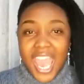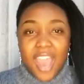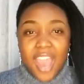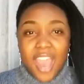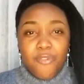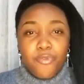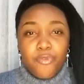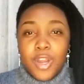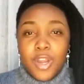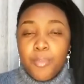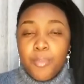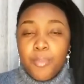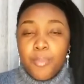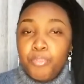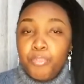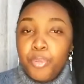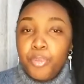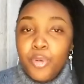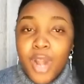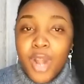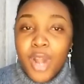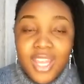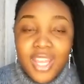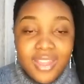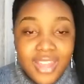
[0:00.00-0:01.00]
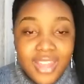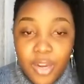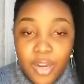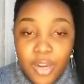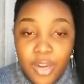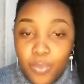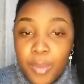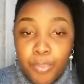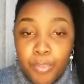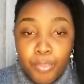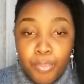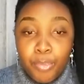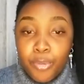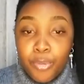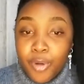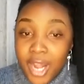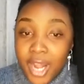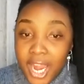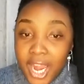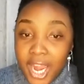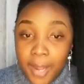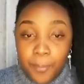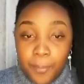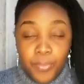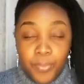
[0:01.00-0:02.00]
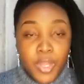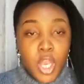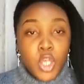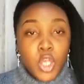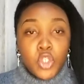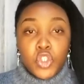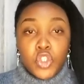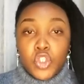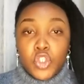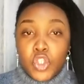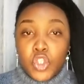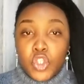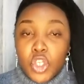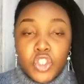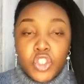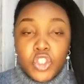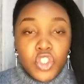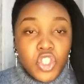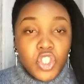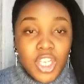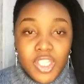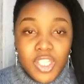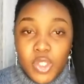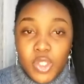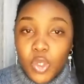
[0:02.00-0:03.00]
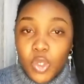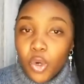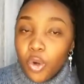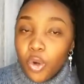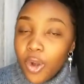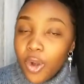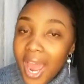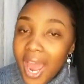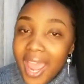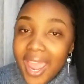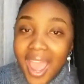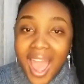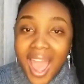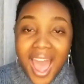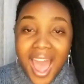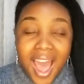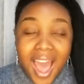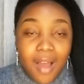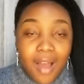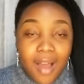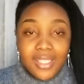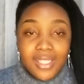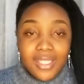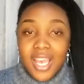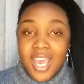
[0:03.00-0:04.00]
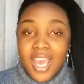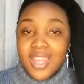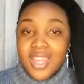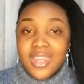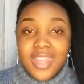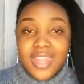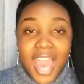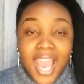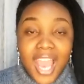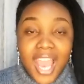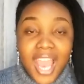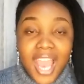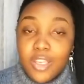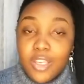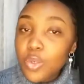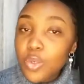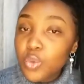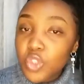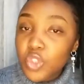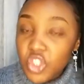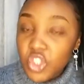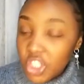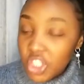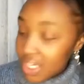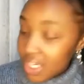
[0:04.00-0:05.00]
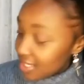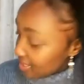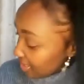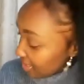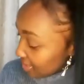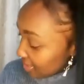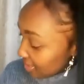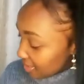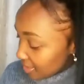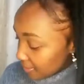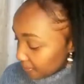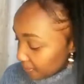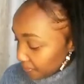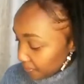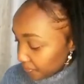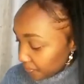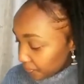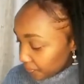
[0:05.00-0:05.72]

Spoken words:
every breath that we bring should just cry out, thank you, Jesus.